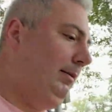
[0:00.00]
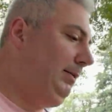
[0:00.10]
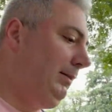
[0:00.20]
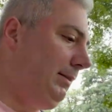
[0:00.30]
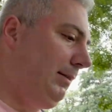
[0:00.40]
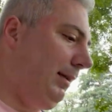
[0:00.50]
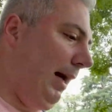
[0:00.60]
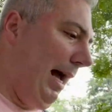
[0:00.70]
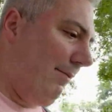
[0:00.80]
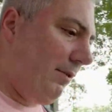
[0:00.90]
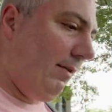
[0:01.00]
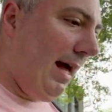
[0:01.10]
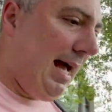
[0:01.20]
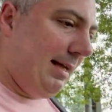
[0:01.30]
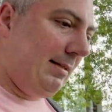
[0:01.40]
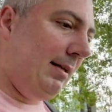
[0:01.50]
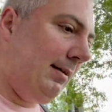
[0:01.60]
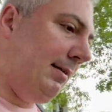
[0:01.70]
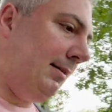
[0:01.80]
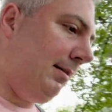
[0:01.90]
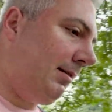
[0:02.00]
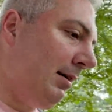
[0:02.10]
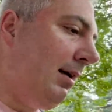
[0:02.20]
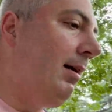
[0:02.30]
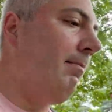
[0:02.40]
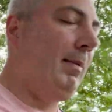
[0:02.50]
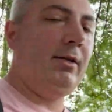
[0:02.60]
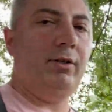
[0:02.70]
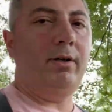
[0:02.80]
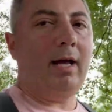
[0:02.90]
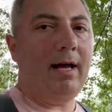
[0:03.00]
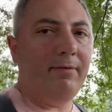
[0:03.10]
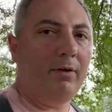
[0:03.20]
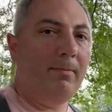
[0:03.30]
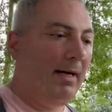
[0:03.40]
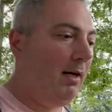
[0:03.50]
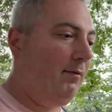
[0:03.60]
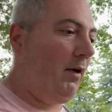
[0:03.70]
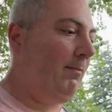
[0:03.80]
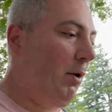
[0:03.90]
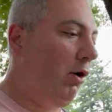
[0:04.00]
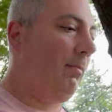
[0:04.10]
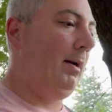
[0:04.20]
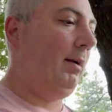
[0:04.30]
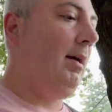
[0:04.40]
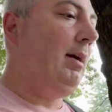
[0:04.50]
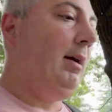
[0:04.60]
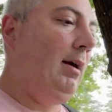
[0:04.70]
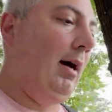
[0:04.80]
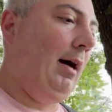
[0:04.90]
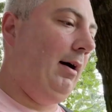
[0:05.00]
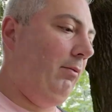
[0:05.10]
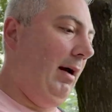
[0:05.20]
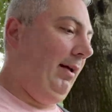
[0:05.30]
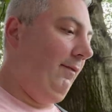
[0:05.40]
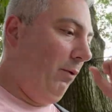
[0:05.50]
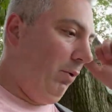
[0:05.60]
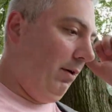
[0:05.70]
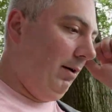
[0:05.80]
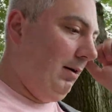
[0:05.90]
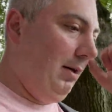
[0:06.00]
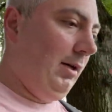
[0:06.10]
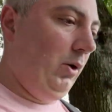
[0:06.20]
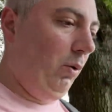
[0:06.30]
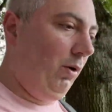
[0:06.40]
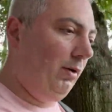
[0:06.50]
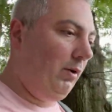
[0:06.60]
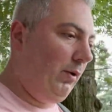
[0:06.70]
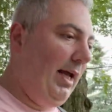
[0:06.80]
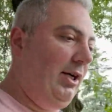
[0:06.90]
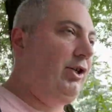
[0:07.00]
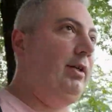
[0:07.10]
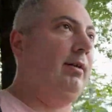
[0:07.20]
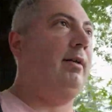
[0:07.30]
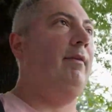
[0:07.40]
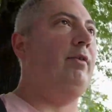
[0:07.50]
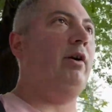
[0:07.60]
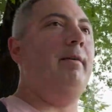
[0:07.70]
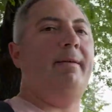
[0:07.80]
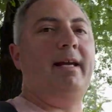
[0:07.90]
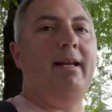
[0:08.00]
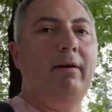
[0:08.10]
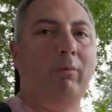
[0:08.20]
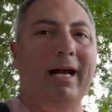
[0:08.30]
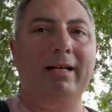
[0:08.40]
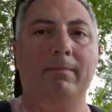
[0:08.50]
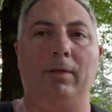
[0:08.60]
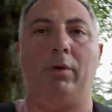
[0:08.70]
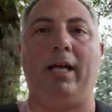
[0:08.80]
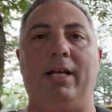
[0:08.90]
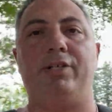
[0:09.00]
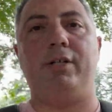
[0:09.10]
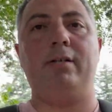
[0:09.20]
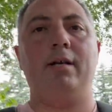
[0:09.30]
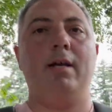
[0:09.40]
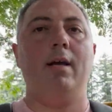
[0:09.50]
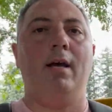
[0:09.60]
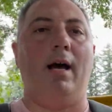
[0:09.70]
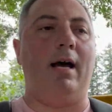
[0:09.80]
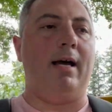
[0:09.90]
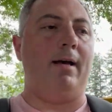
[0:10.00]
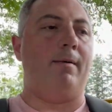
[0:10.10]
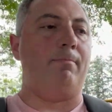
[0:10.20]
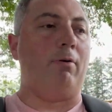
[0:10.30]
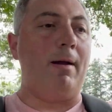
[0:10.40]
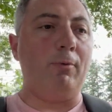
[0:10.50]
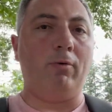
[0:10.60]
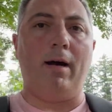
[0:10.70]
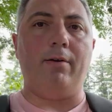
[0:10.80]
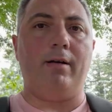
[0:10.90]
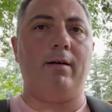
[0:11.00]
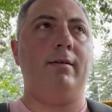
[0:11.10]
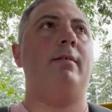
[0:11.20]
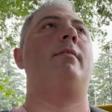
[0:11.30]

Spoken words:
After that, make sure you have your Mega Evolved Pokemon ready for your location. If you're going to be in a random location, Primal Groudon